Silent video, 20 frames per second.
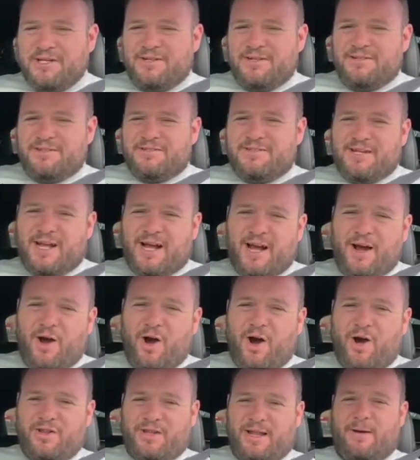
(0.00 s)
Do you know how
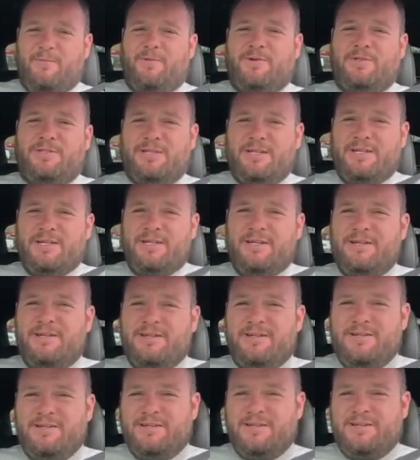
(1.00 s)
hard that was?
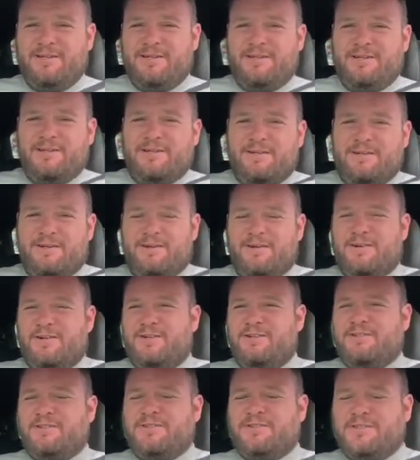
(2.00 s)

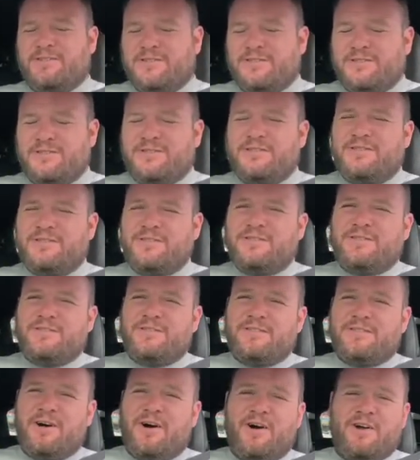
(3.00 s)

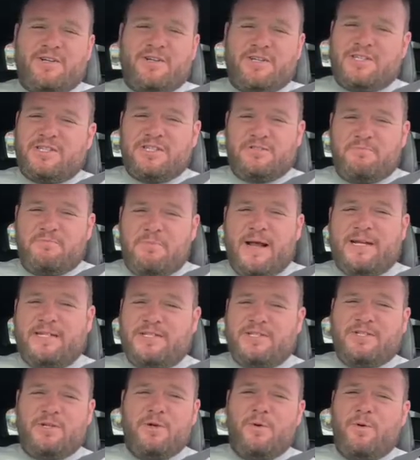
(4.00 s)
Oh, I could
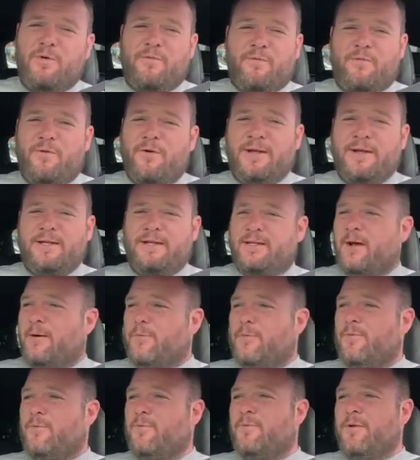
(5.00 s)
smash two or three
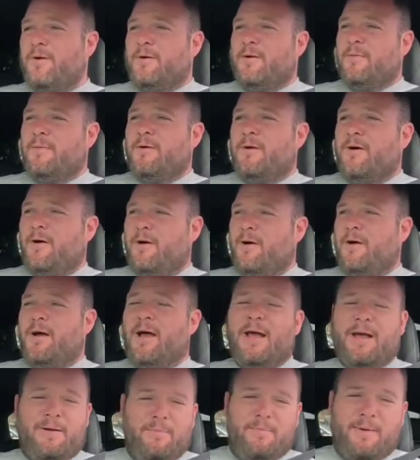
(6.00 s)
double
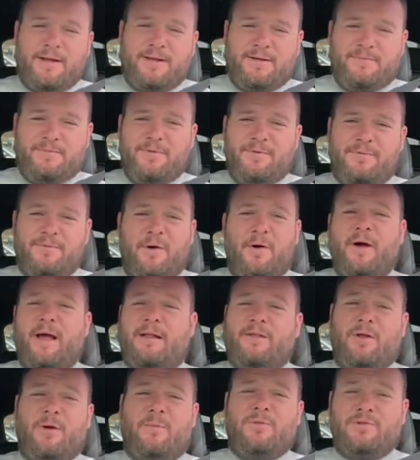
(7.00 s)
egg and bacon,
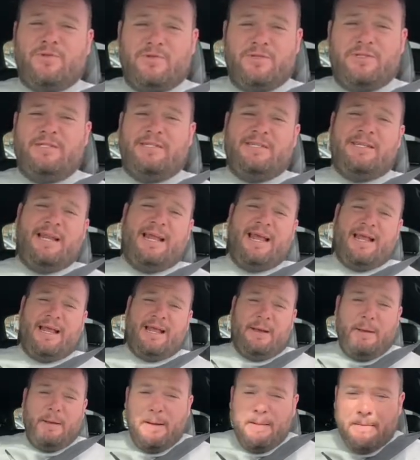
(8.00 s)
a double sausage and egg.
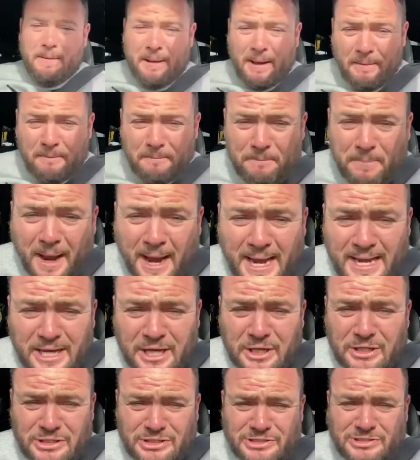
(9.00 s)

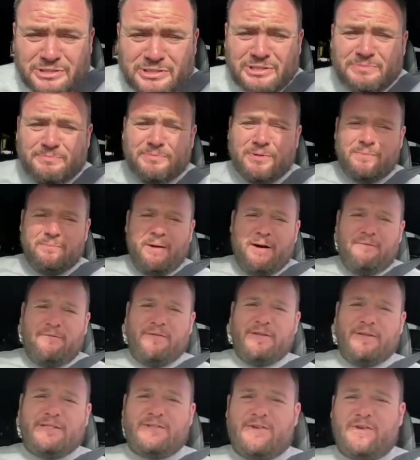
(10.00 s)
Bacon
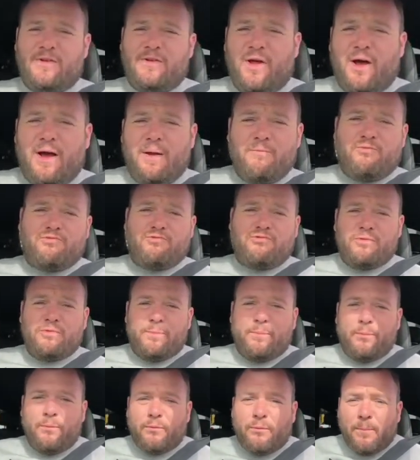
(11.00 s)
McMuffins. I like,
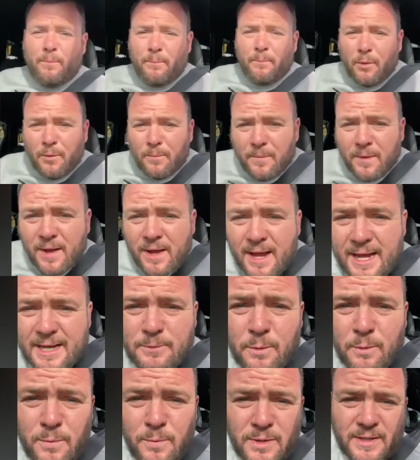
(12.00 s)
boom.
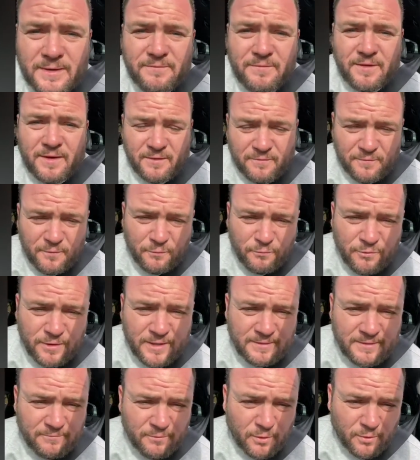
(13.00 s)
Anyone want anything? I feel
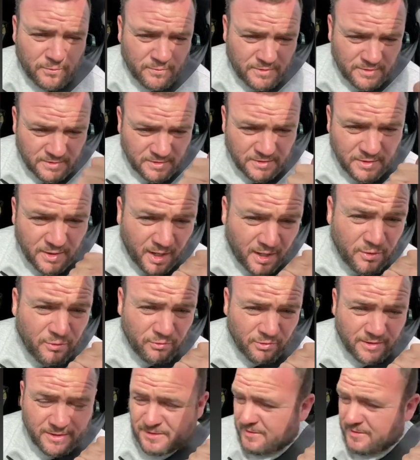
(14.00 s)
really rude. Are you hungry?